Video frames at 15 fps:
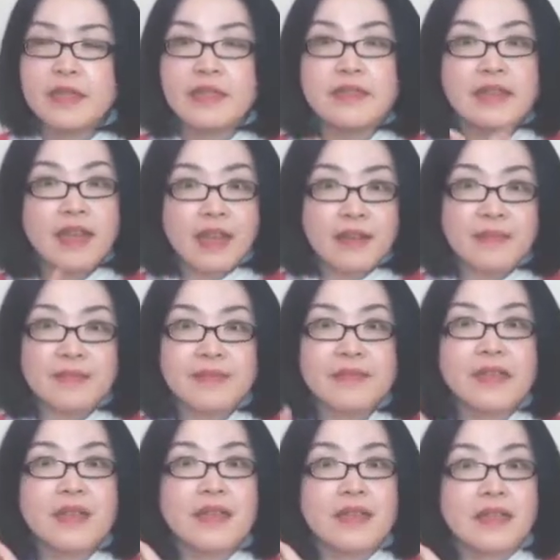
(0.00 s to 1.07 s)
done
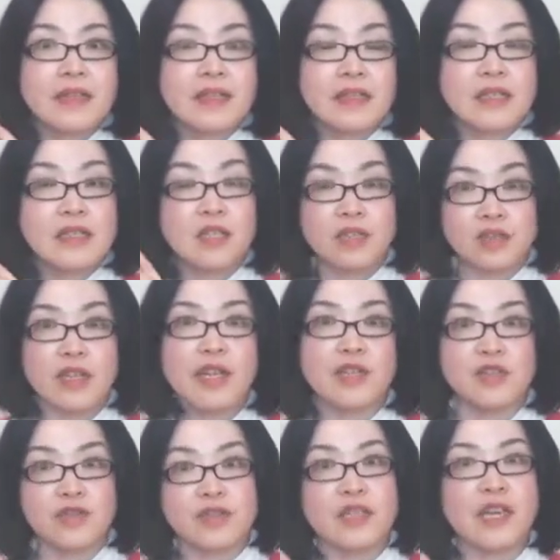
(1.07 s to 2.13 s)

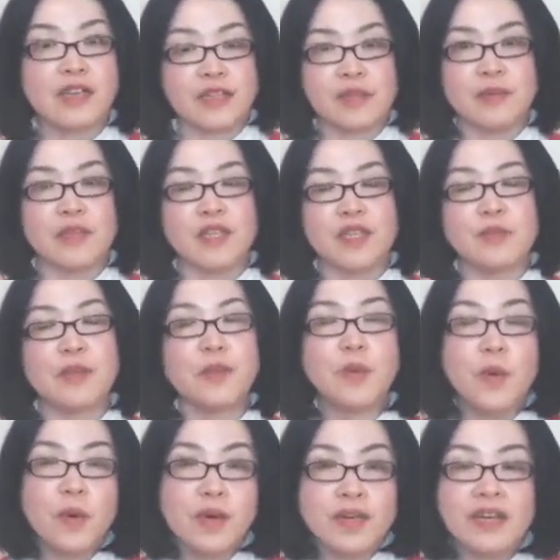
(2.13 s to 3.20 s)
dictation activity
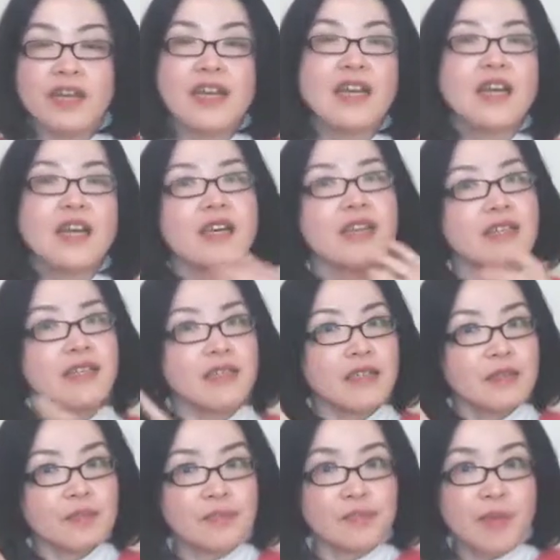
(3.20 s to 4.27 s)
before,
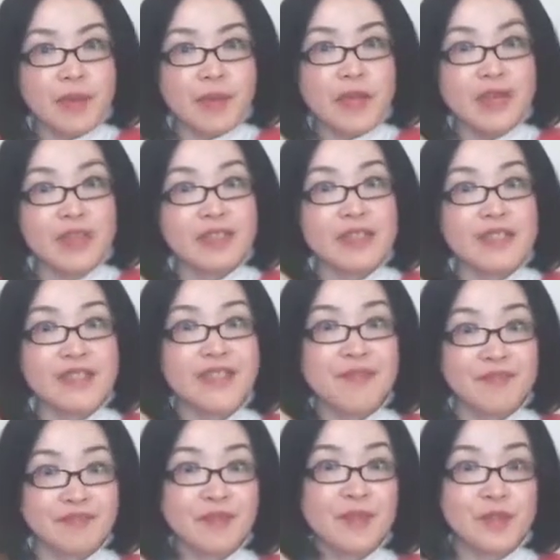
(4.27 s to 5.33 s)
maybe it's a
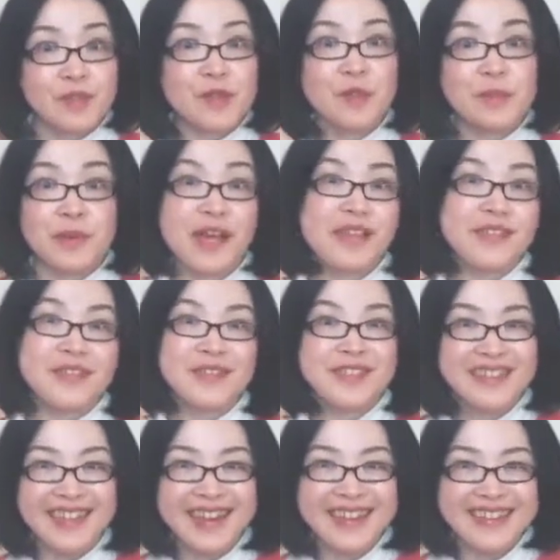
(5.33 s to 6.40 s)
good place to
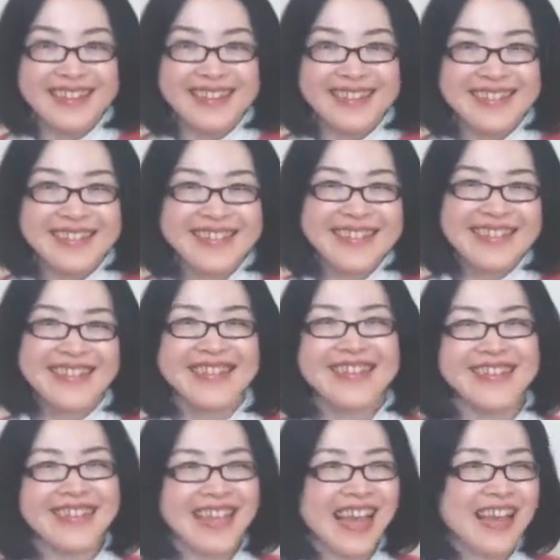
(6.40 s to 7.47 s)
start.
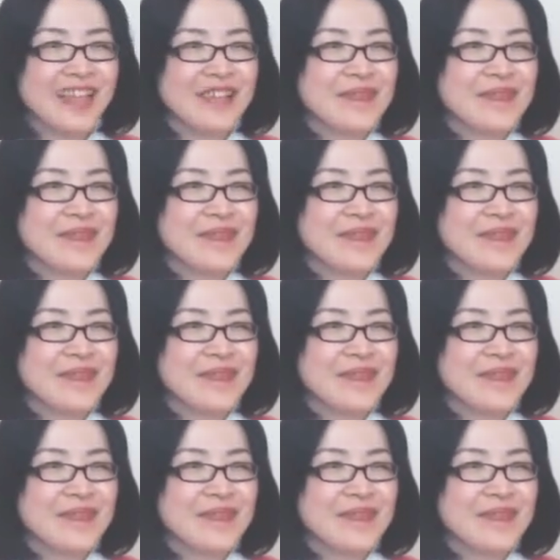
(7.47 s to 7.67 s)
Okay.